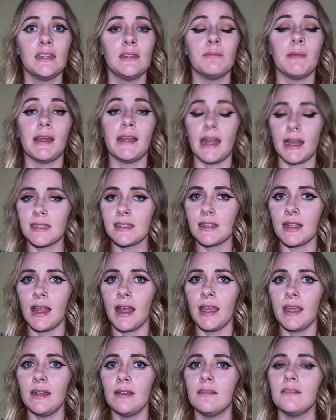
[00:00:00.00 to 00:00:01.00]
My next
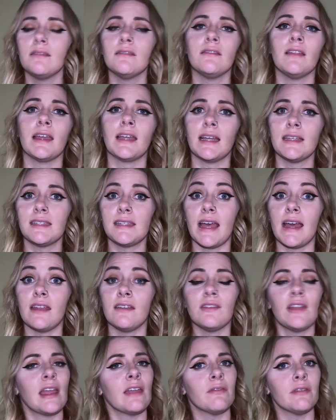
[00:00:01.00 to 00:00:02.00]
client, like I
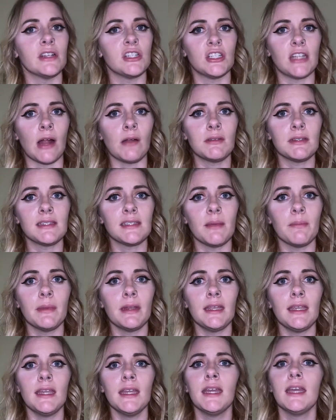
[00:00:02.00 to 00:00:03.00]
said, I reached out to
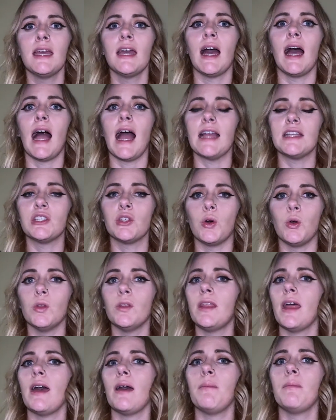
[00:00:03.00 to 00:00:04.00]
somebody. I
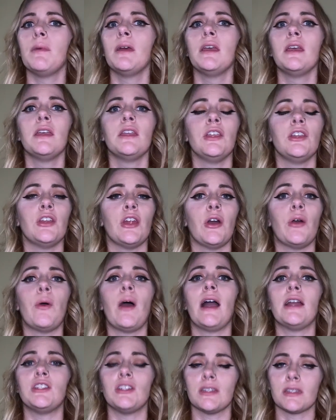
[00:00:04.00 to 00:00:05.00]
told them,
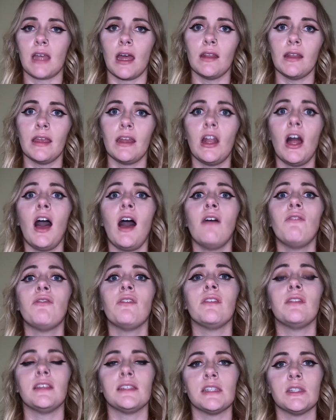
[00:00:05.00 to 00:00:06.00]
I just got laid
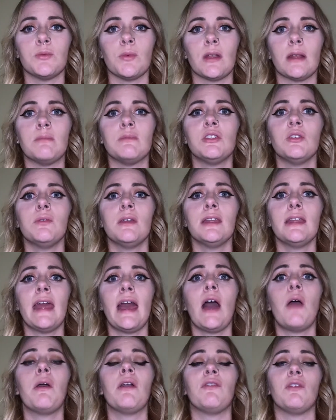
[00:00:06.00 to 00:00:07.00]
off. This is what I'm doing
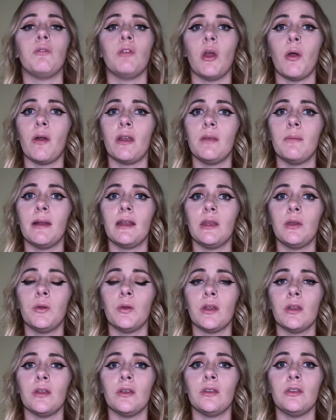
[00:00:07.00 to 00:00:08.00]
now. If you know anybody
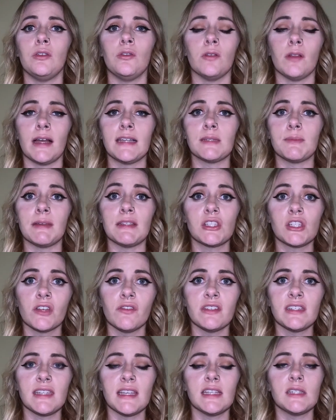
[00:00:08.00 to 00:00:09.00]
who can utilize my
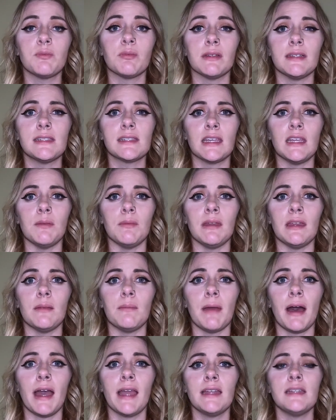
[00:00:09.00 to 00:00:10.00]
services, please keep me
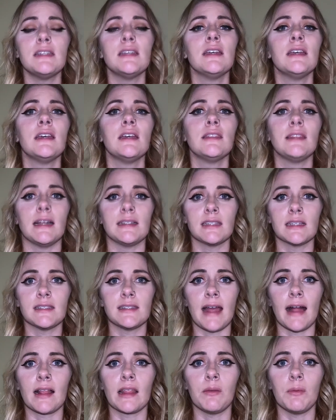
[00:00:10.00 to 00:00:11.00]
in mind. That's
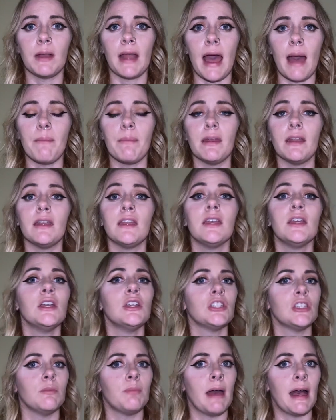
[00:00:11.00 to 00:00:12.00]
exactly what happened.
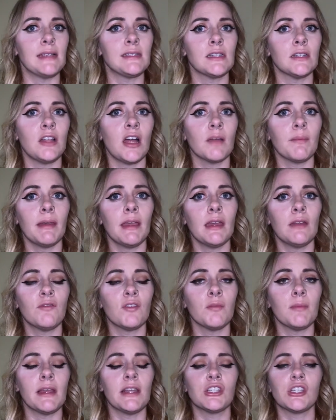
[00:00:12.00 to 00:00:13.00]
She passed along my
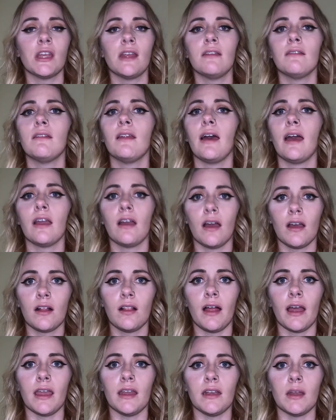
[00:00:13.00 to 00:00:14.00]
information. I got
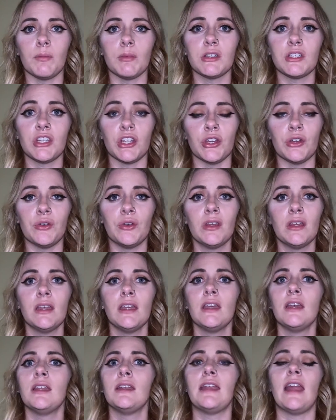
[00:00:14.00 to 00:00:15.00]
client number 2.
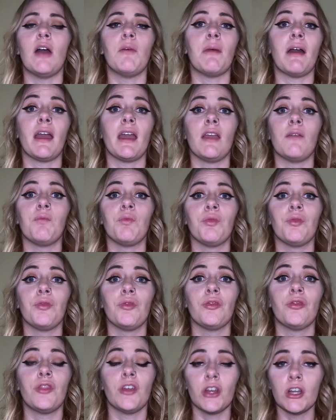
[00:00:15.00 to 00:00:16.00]
Now my
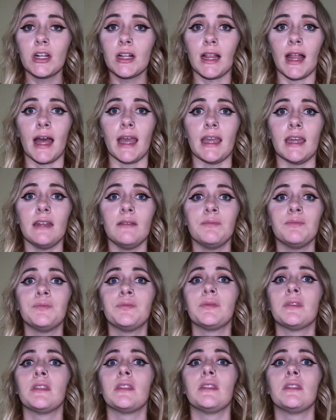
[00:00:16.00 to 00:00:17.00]
third client
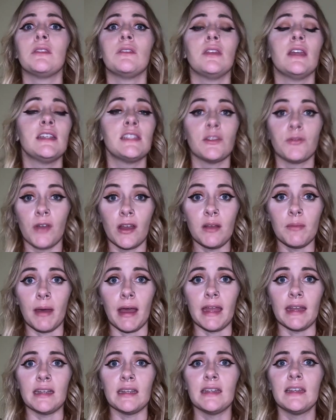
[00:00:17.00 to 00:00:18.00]
is a friend of
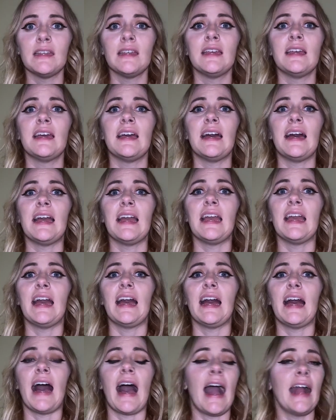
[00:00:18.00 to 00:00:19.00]
mine.
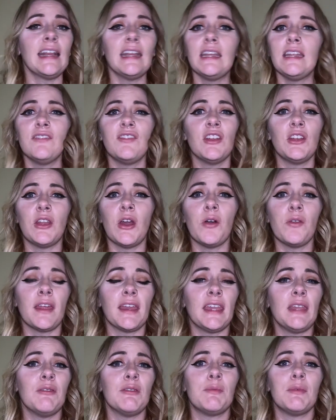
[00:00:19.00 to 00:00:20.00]
I didn't even know that
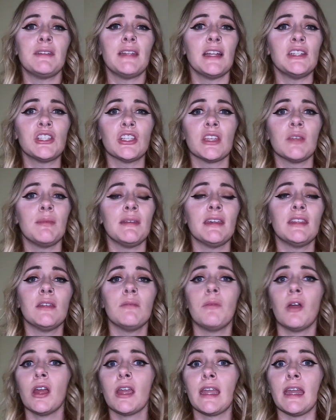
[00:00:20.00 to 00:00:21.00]
he would potentially be in the
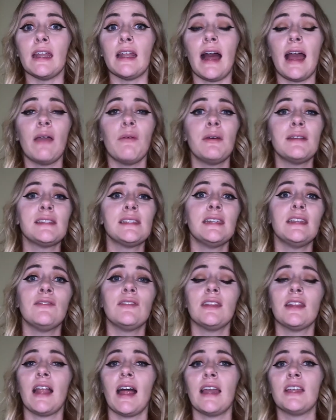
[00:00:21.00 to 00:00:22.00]
market. I wasn't
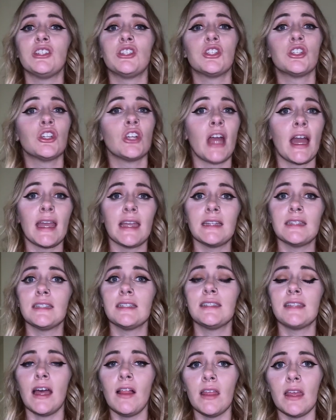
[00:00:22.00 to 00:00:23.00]
even trying to
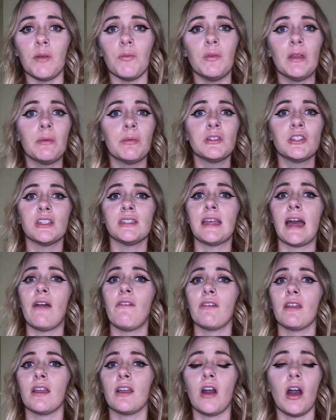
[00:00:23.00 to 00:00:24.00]
sell him. We were just
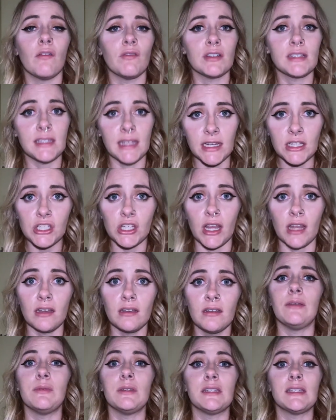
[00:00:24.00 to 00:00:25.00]
having a
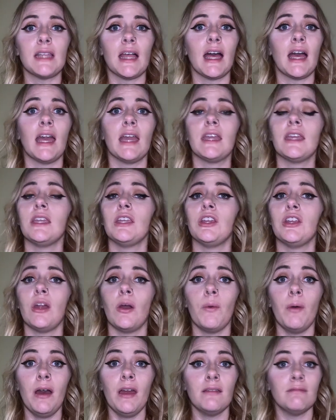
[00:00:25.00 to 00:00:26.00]
conversation. He was like, you
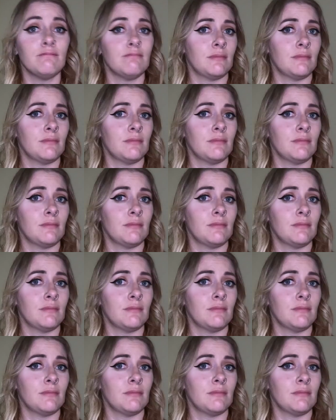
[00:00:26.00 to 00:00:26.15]
know what?